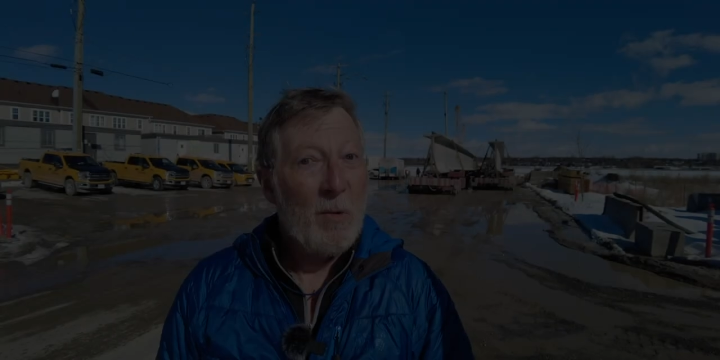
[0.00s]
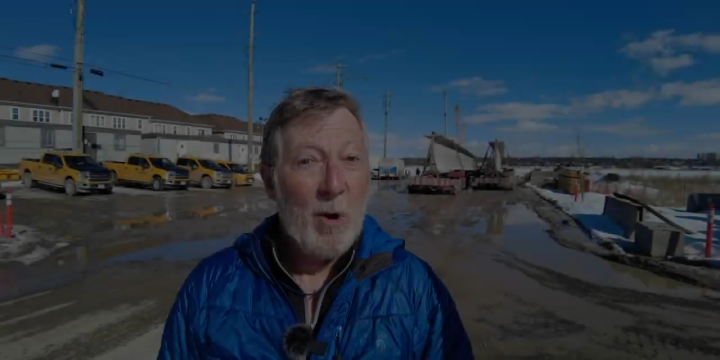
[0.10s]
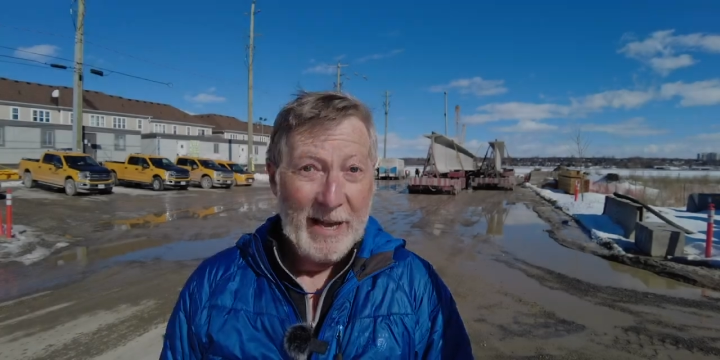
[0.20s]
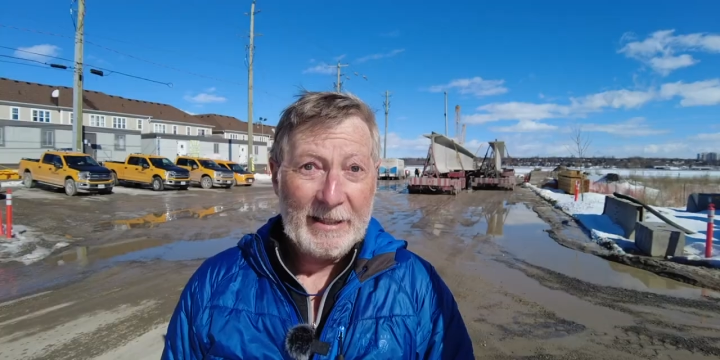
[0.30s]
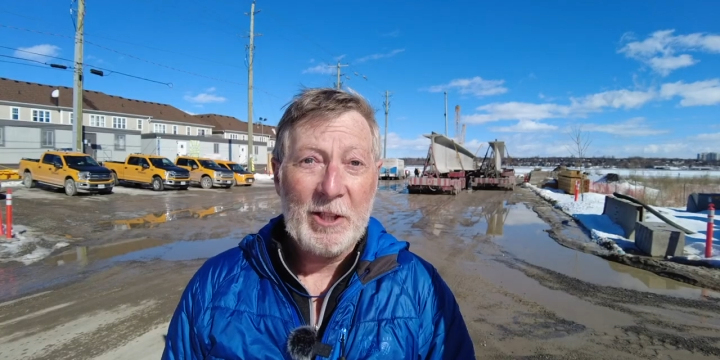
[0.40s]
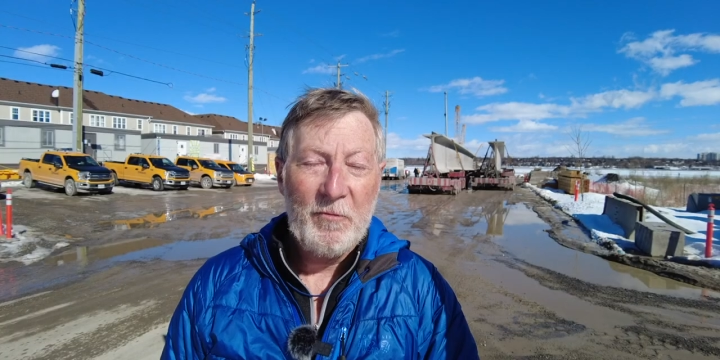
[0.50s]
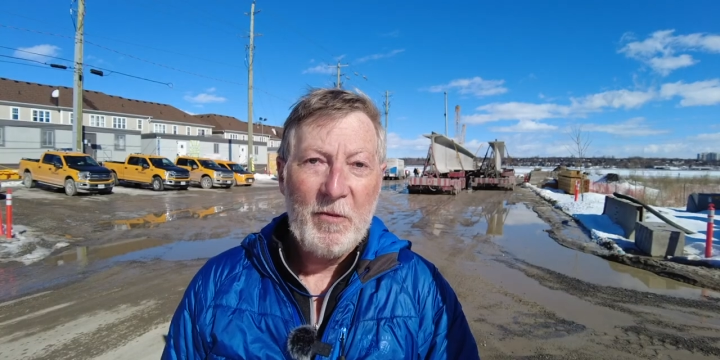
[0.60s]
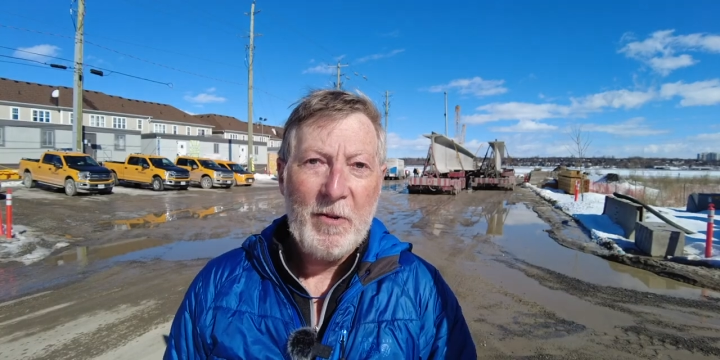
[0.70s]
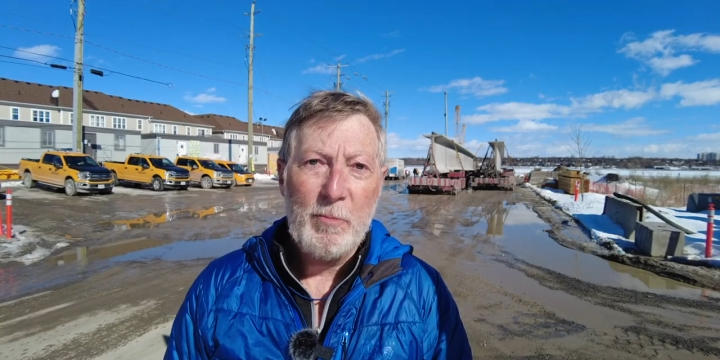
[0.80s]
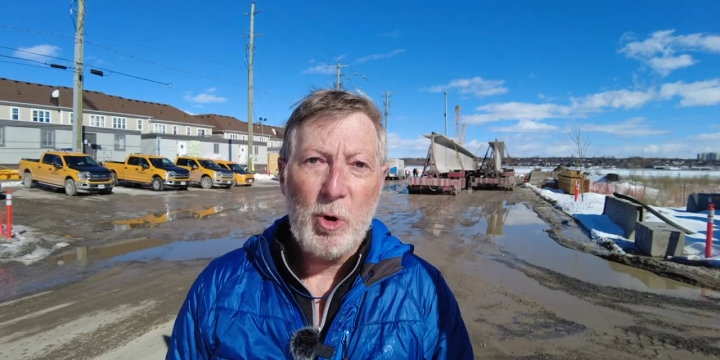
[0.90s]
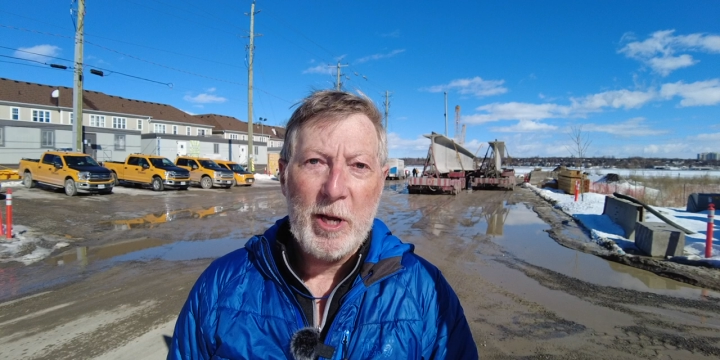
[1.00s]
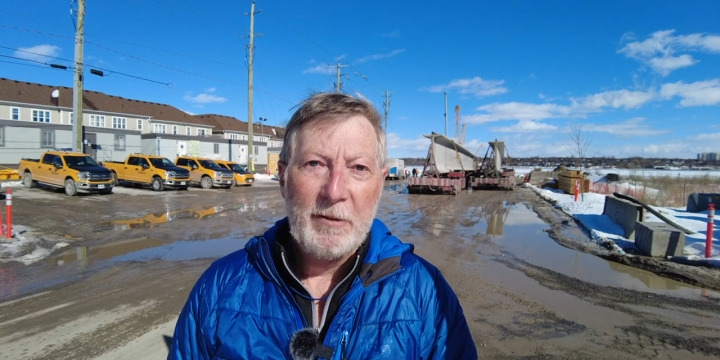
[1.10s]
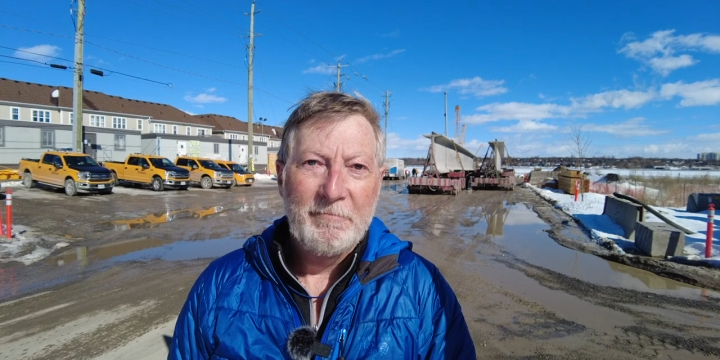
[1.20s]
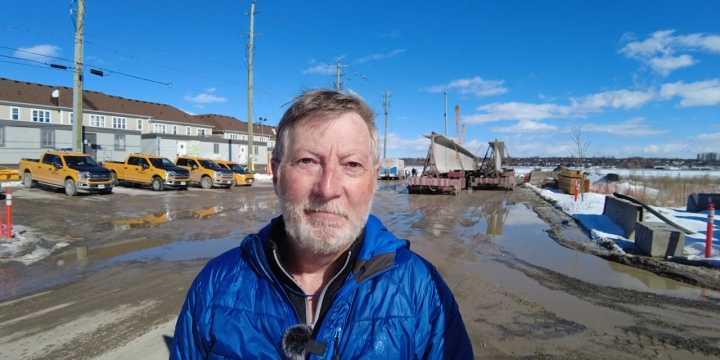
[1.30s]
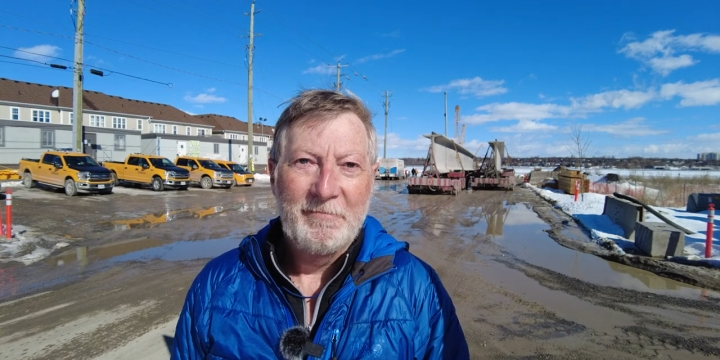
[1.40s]
Well, that's it for February.
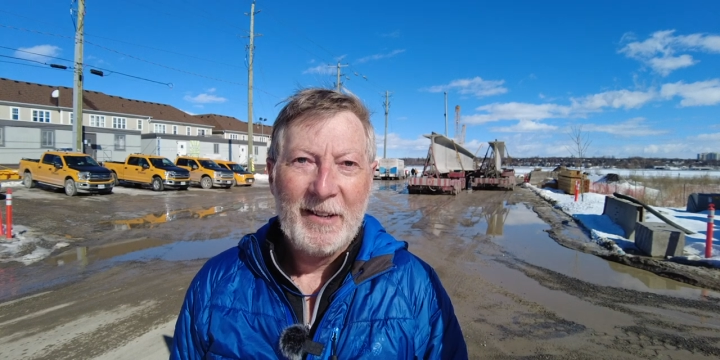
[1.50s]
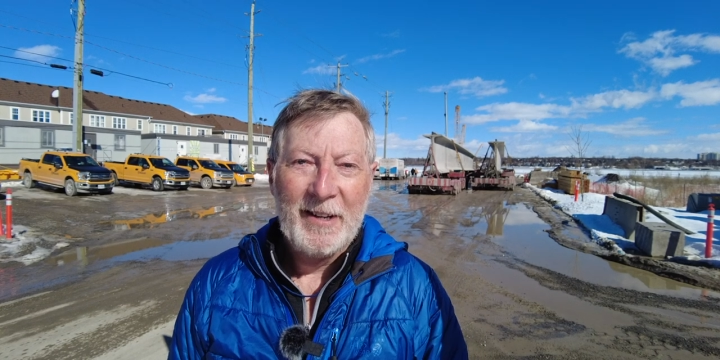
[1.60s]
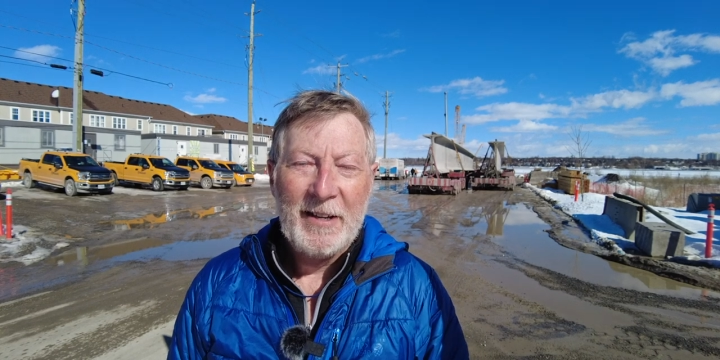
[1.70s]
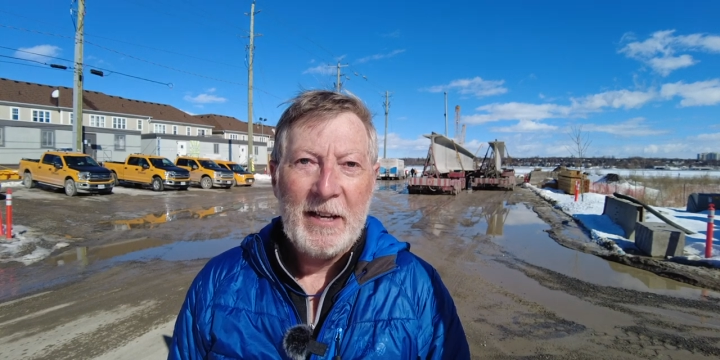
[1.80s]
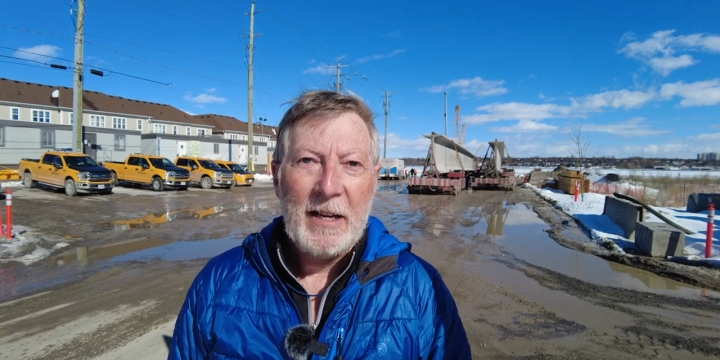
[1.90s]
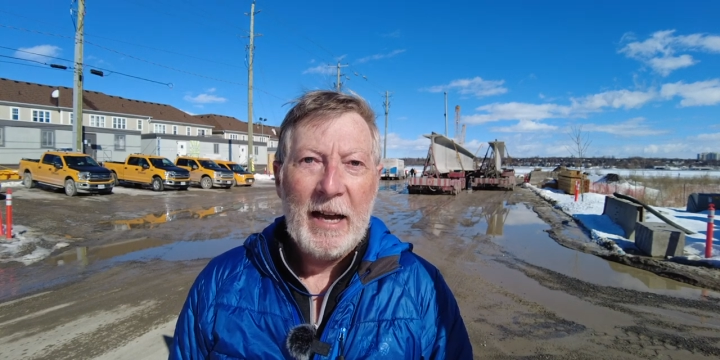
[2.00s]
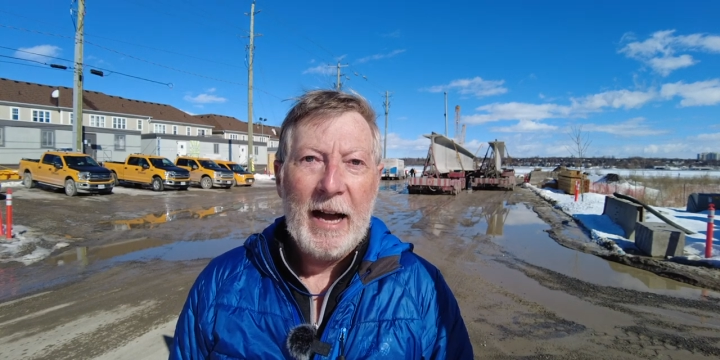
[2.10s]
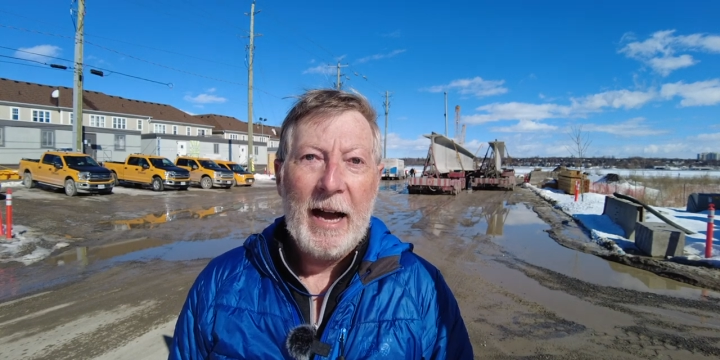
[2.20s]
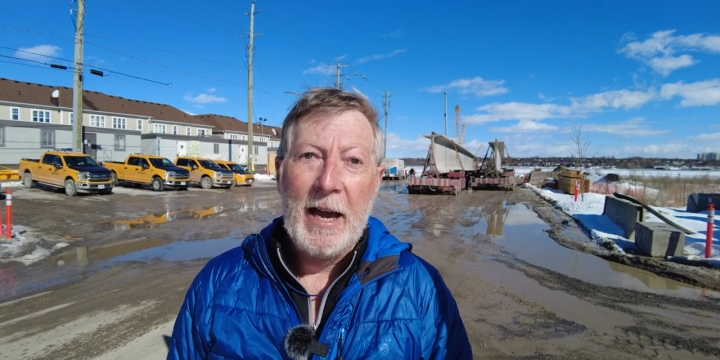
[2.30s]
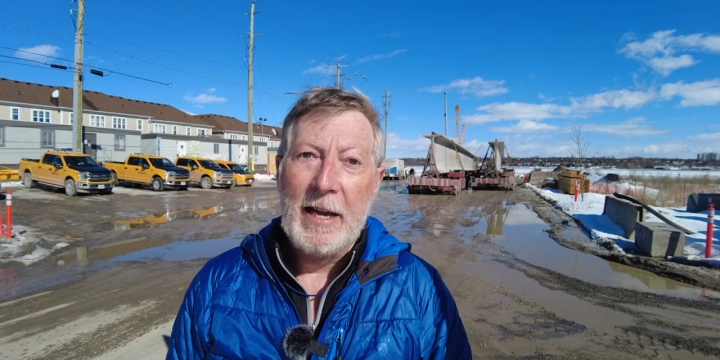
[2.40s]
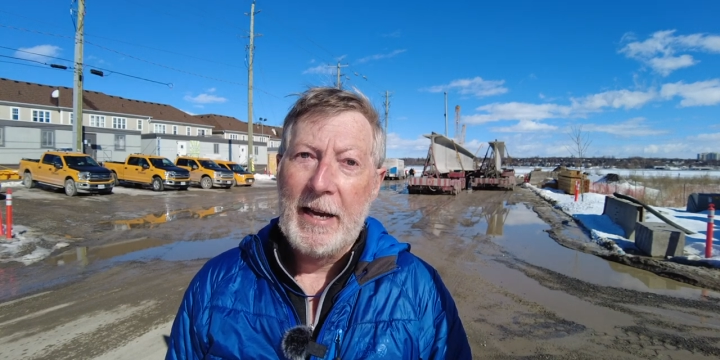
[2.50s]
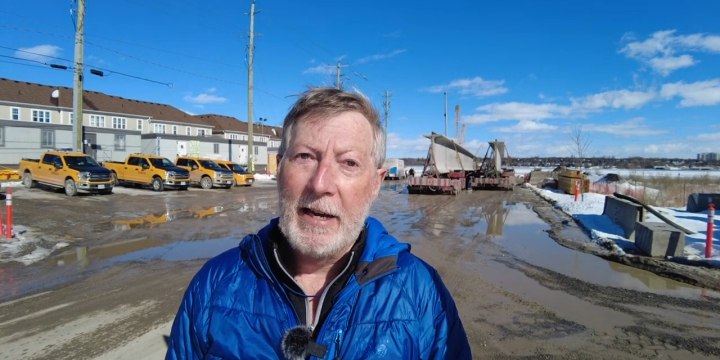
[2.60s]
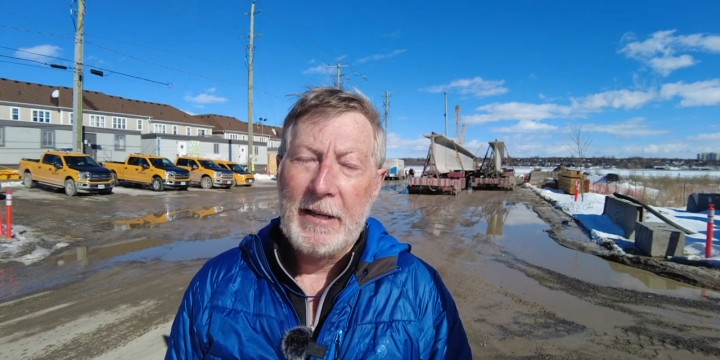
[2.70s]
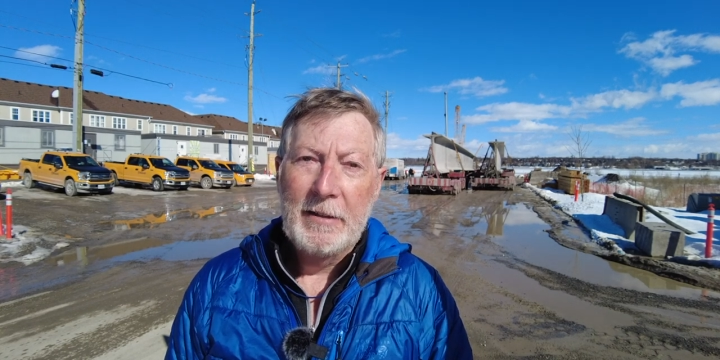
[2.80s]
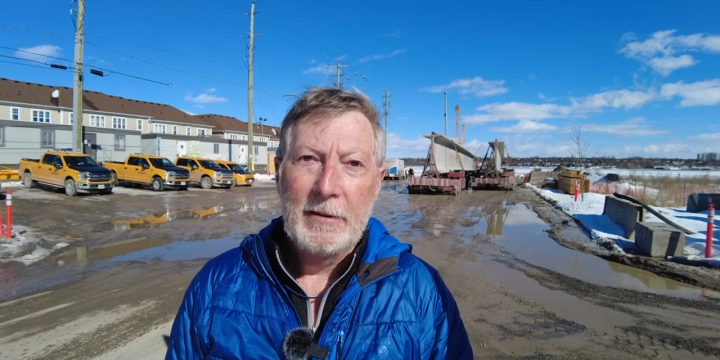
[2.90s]
I
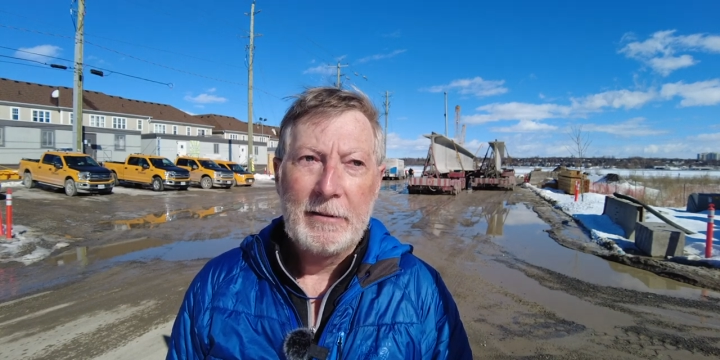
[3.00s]
uh,